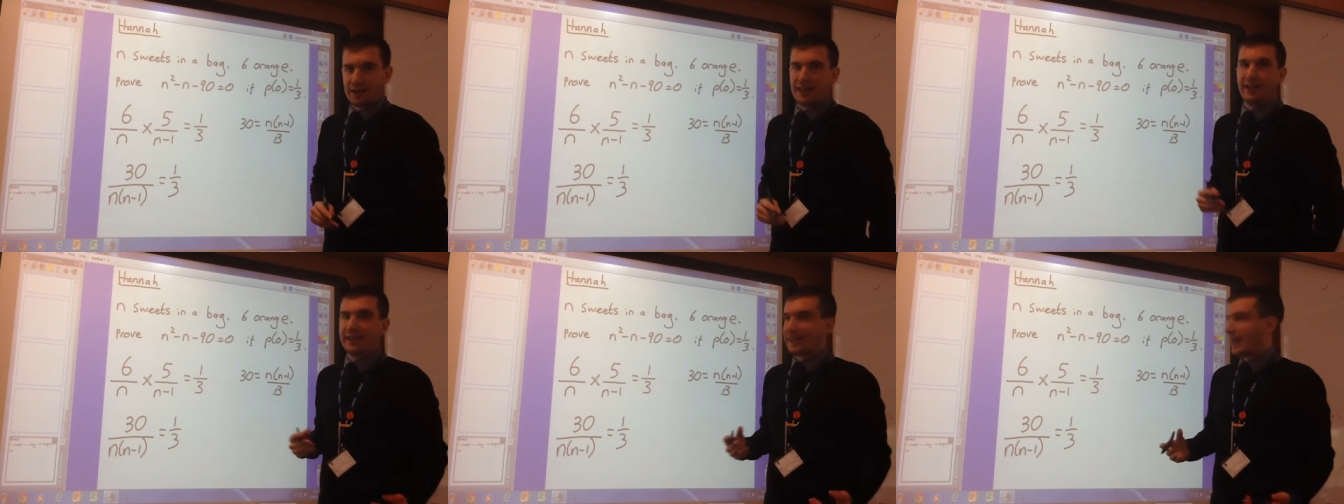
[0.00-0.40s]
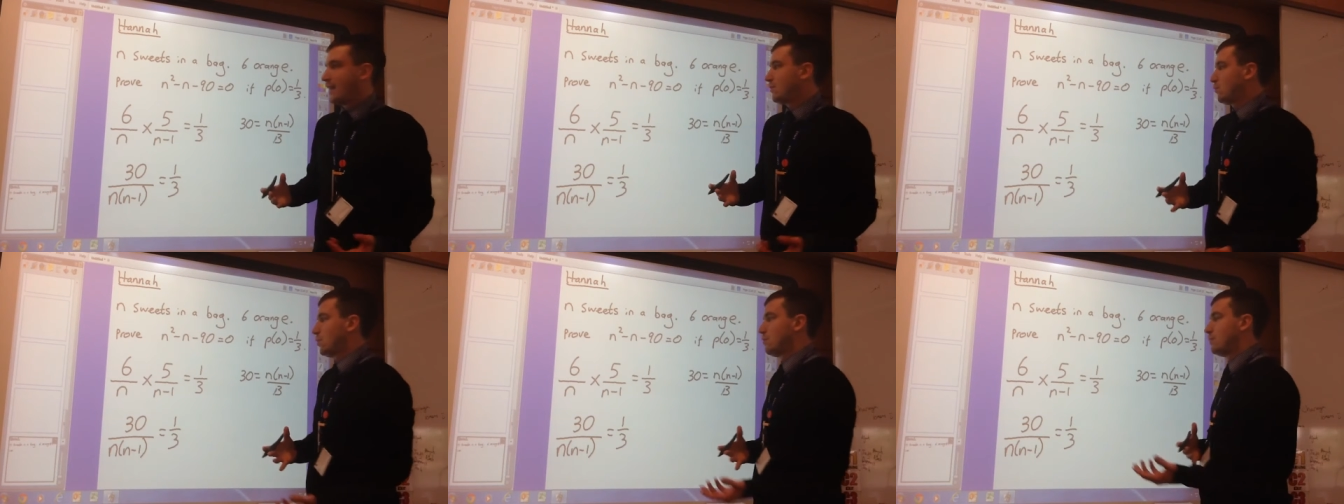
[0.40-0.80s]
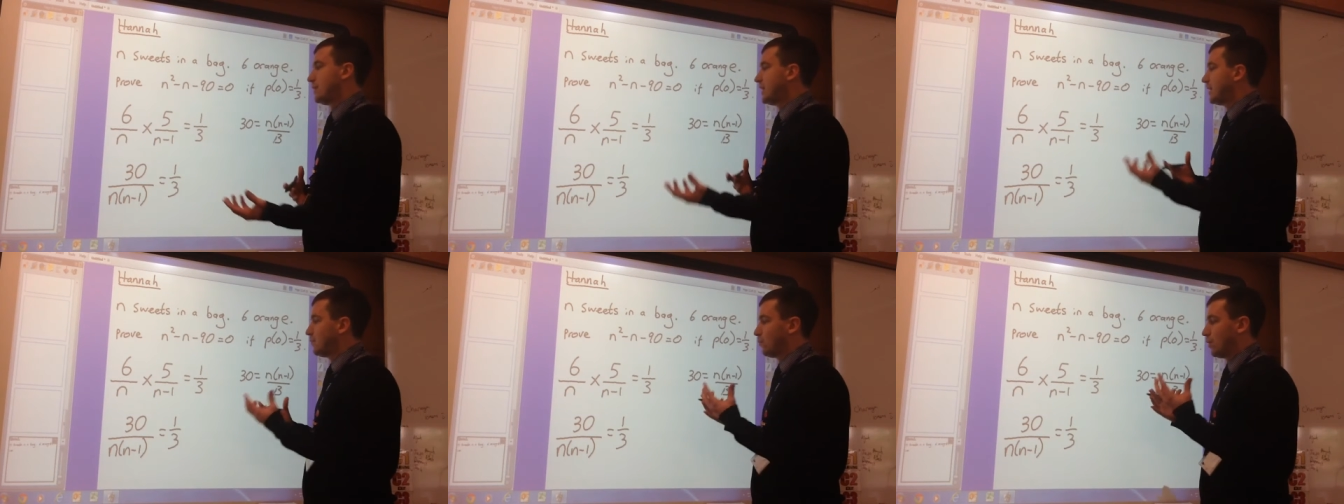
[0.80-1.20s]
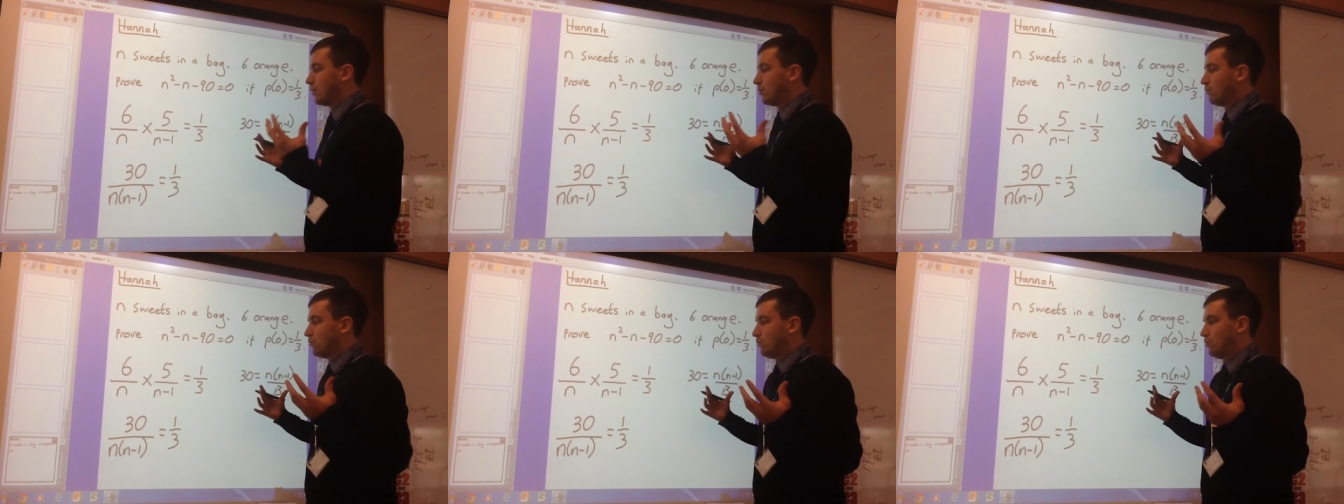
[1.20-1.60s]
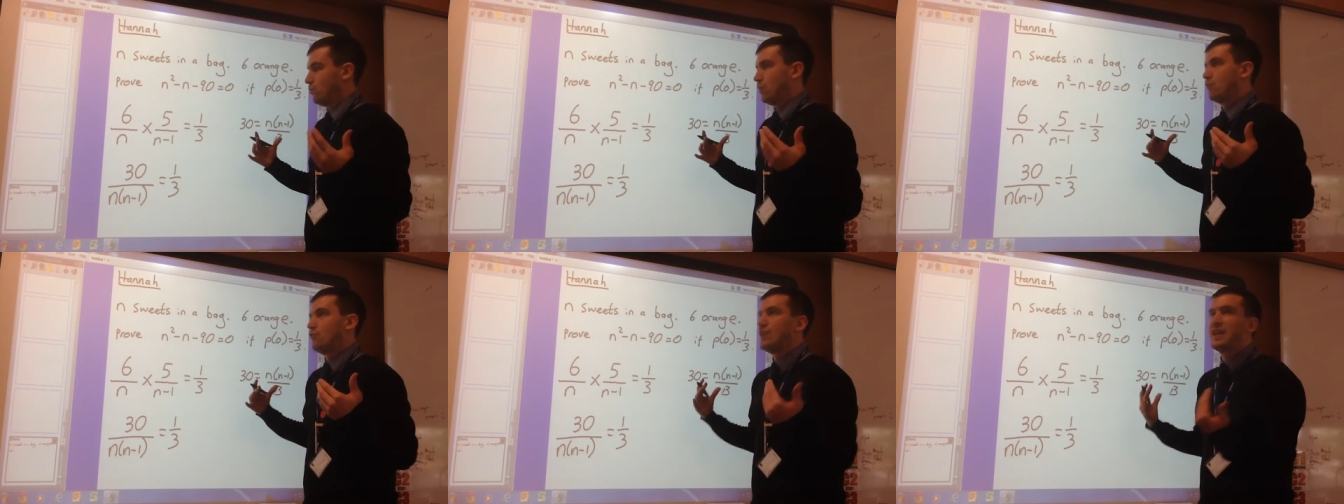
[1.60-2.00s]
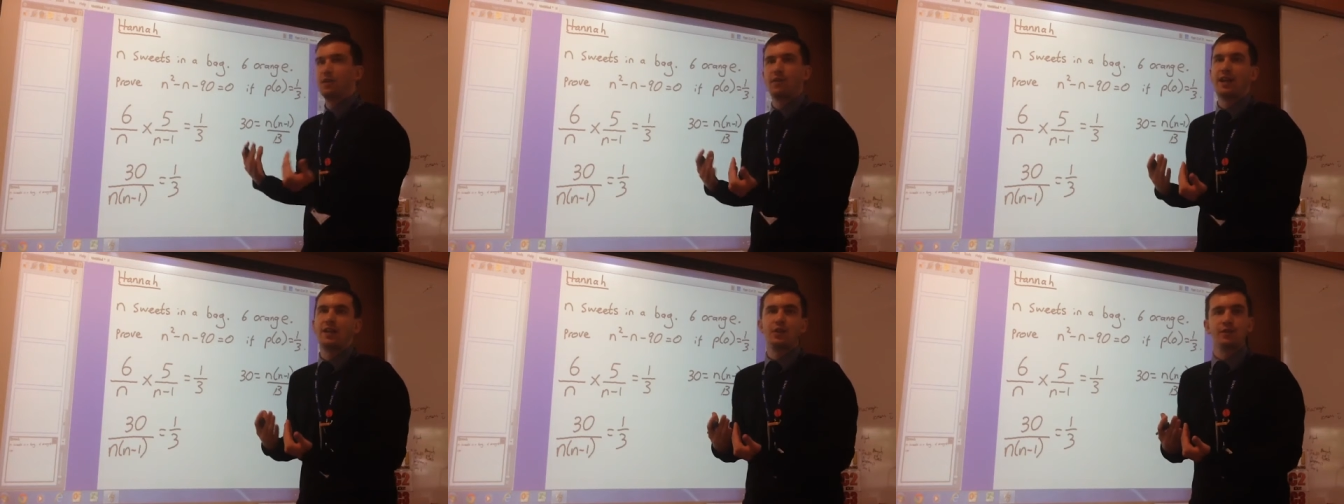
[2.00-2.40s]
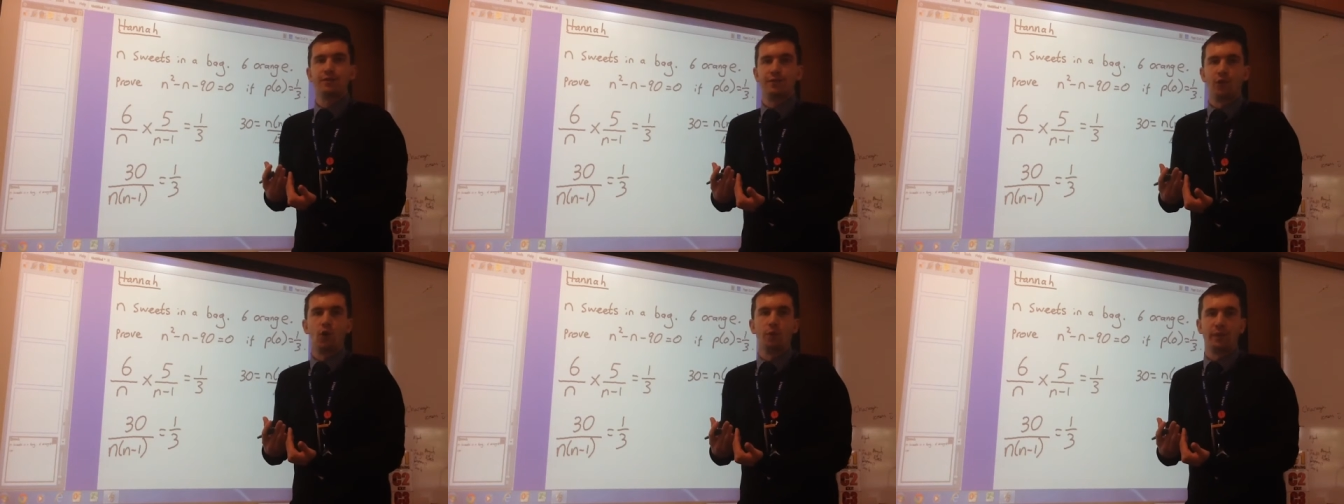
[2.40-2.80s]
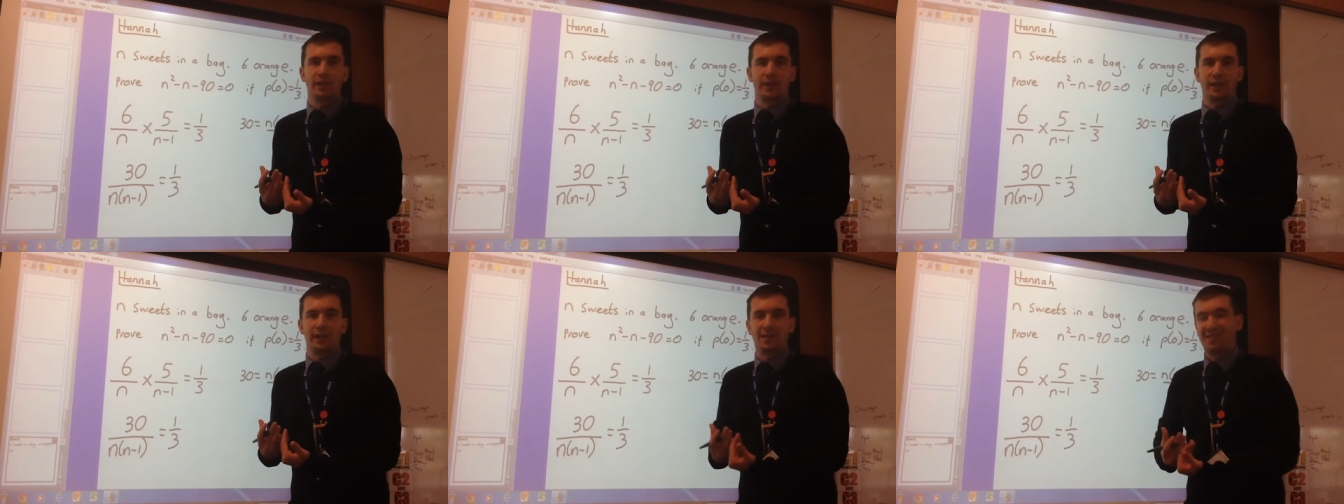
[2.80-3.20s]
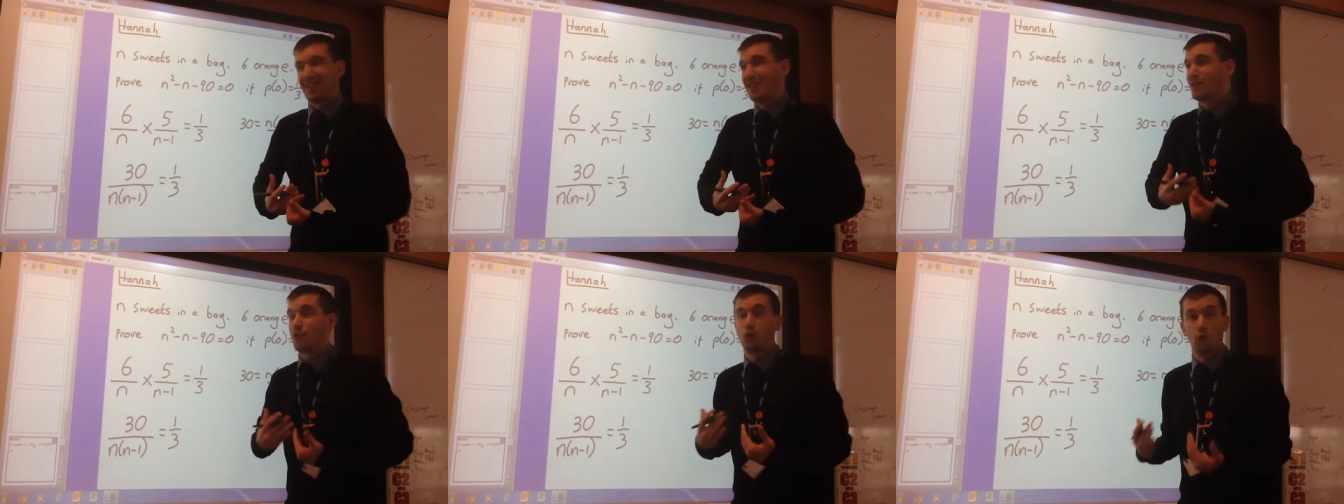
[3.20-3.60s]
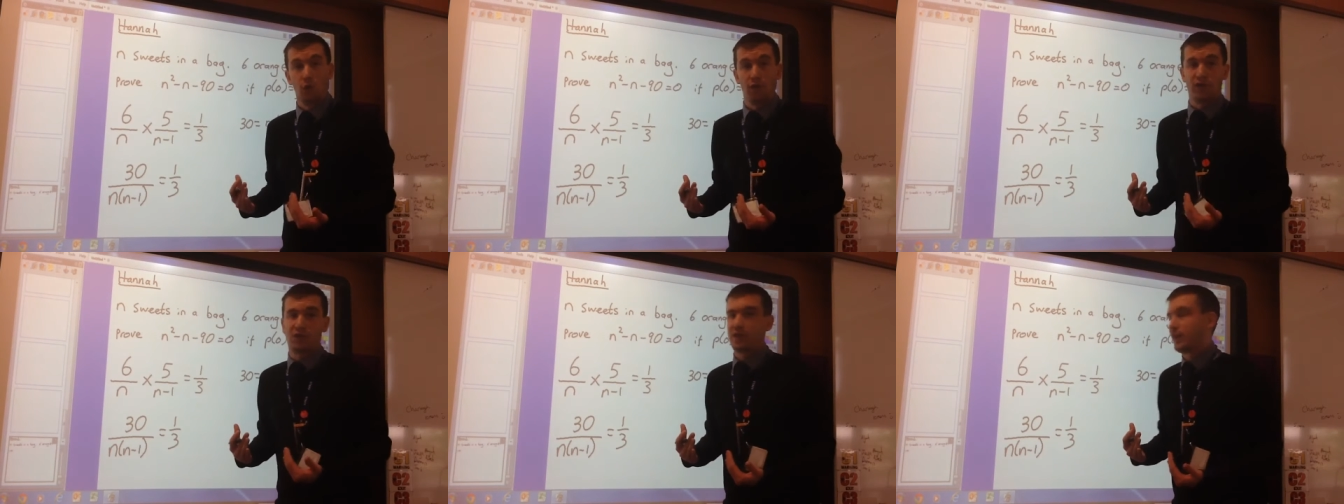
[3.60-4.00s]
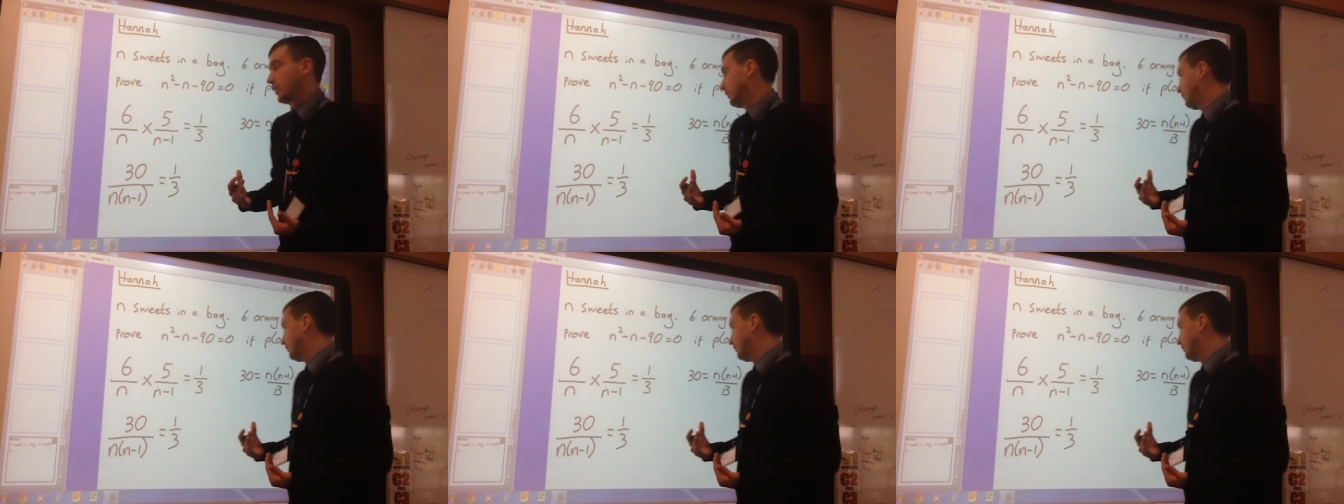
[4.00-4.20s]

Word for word: And again, we're, we're, we're rearranging formula here, so there's another skill